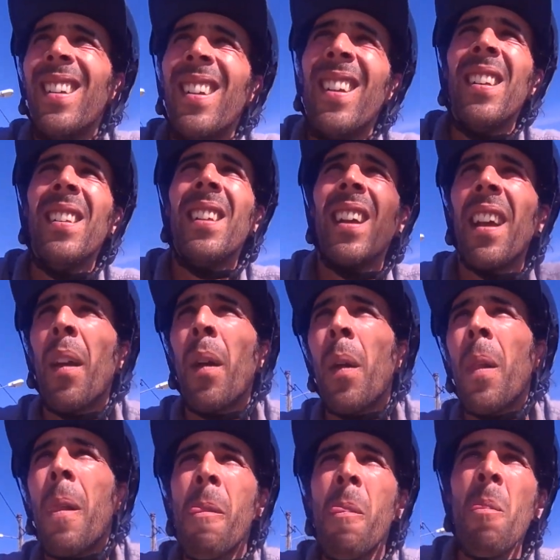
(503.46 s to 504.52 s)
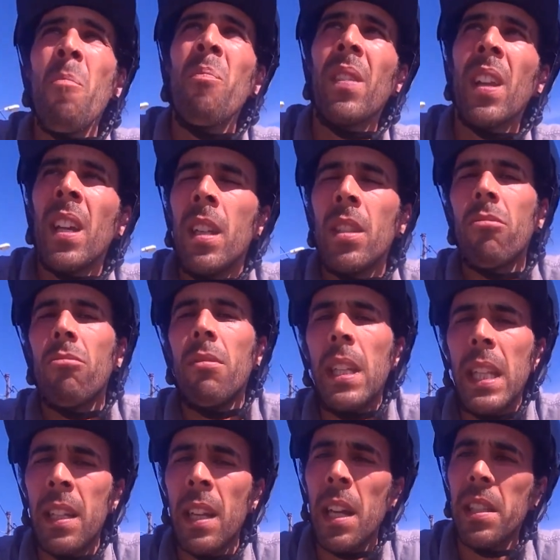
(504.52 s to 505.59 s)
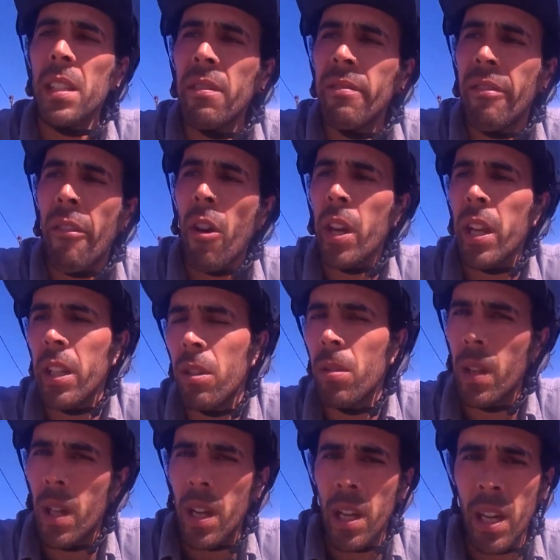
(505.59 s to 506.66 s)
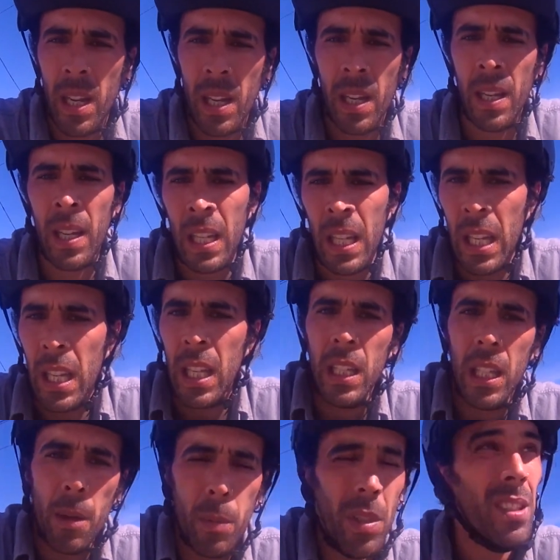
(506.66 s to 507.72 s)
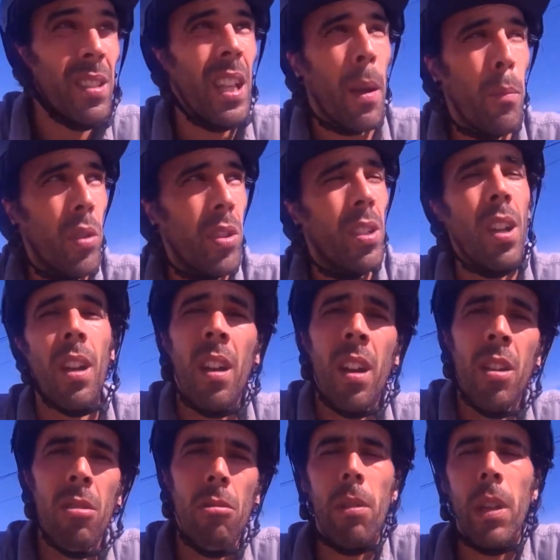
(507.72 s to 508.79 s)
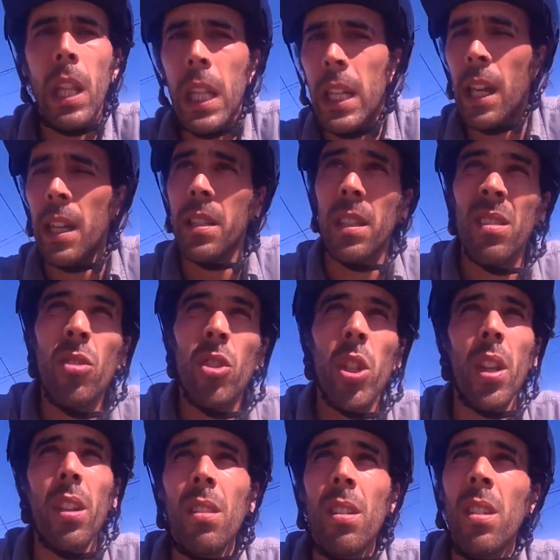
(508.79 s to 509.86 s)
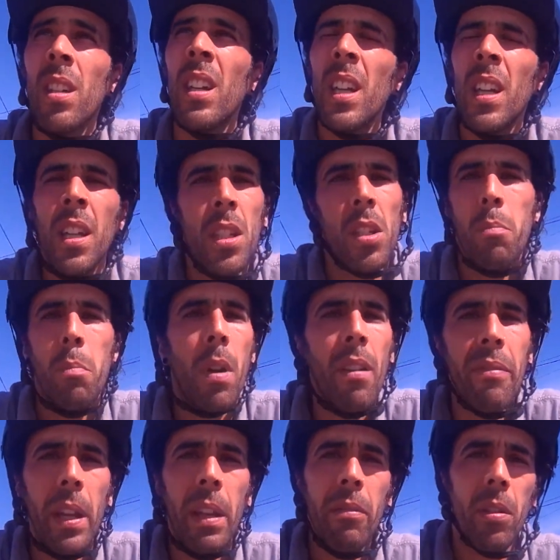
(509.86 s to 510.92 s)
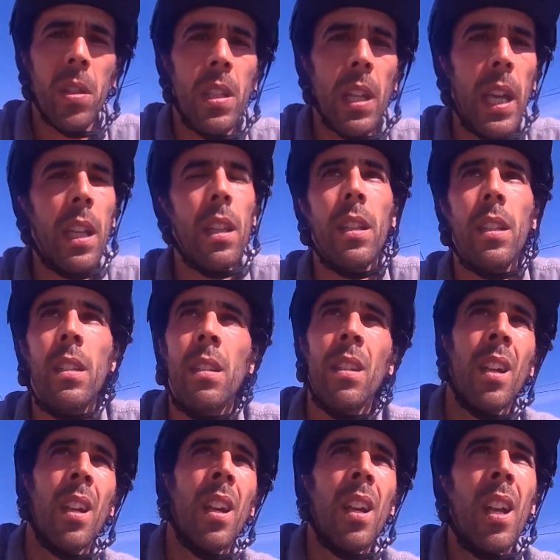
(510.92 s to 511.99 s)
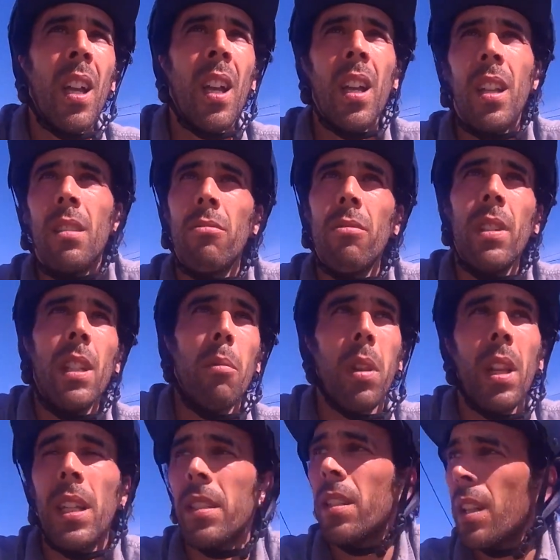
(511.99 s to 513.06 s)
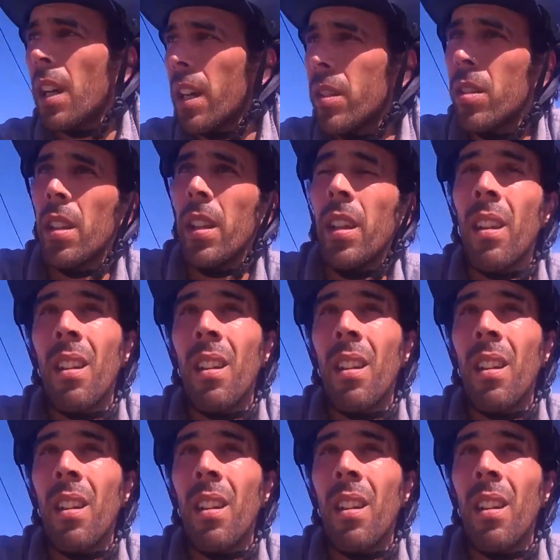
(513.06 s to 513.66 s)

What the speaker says: Yeah, really nice and foggy today. Keeps the temperature really nice and chill. Perfect for cycling. Really pleasant actually.